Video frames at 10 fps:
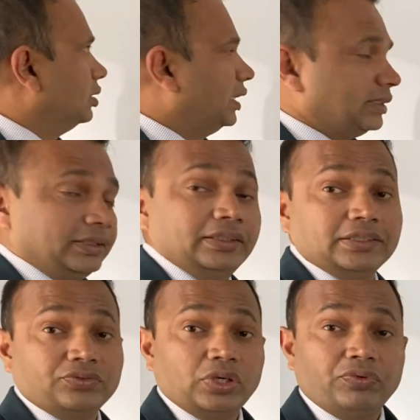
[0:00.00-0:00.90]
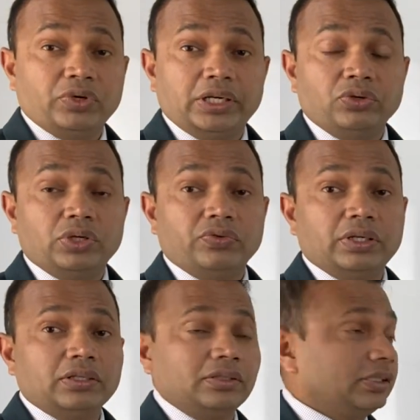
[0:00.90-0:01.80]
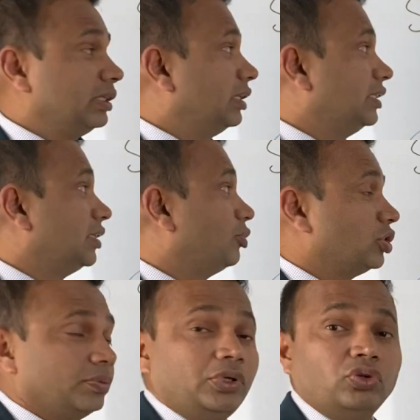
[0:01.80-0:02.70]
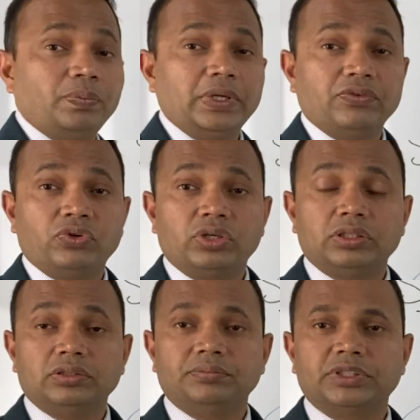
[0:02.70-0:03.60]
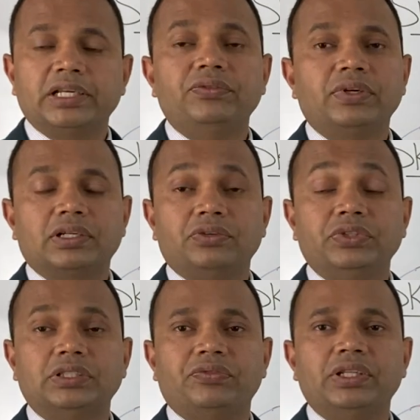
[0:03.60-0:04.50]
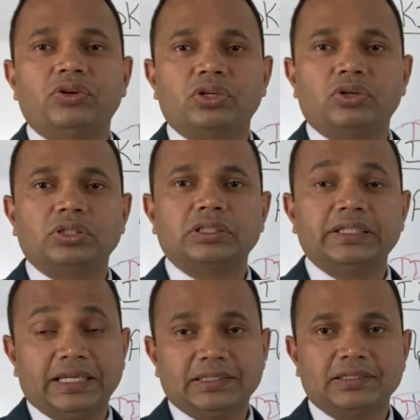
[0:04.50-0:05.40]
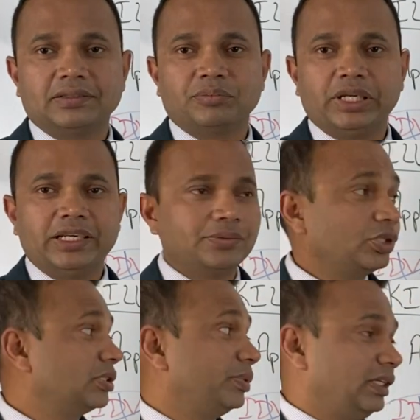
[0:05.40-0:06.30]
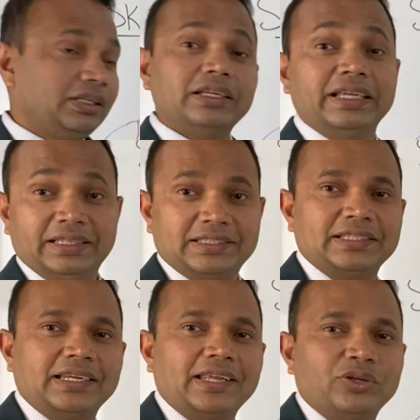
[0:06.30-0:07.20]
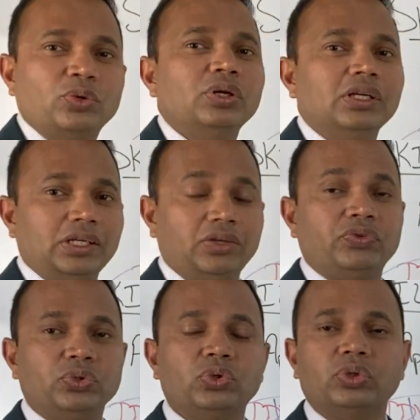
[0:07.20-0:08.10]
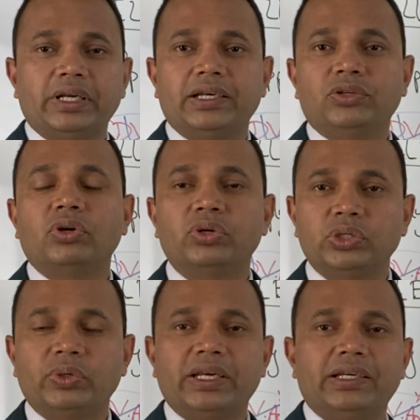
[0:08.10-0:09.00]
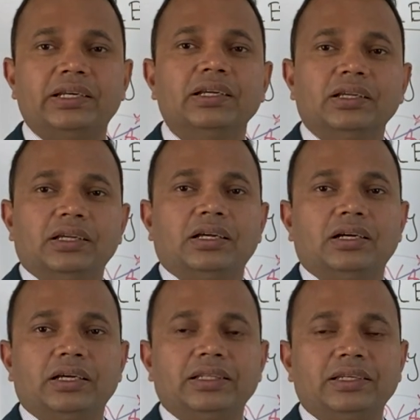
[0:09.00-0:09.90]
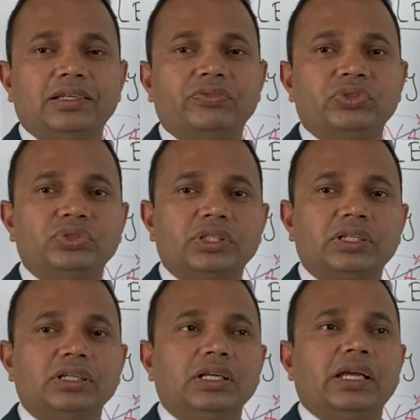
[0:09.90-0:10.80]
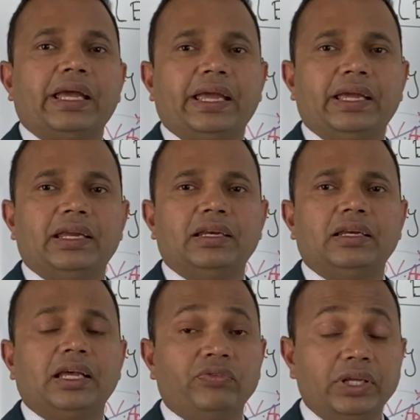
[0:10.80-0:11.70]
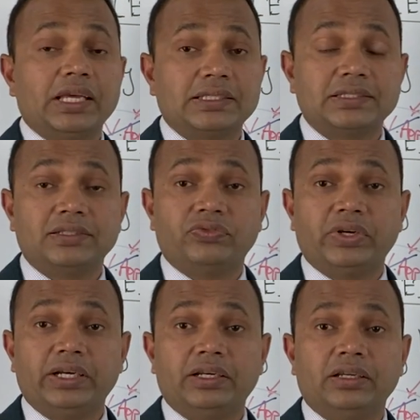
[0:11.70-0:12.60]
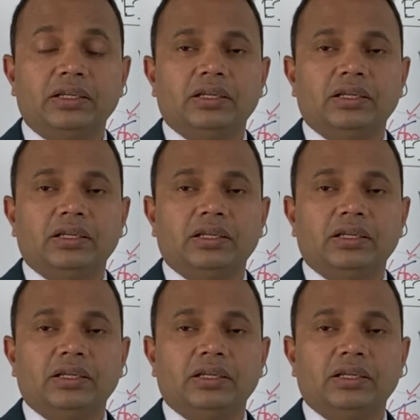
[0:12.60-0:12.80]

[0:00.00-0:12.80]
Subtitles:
that's it. This is what I wanted to cover. Is it possible to apply for a skilled worker visa without a cost? Yes, it is possible in this scenario if you know that you are going to get it in the near future. And every case is different.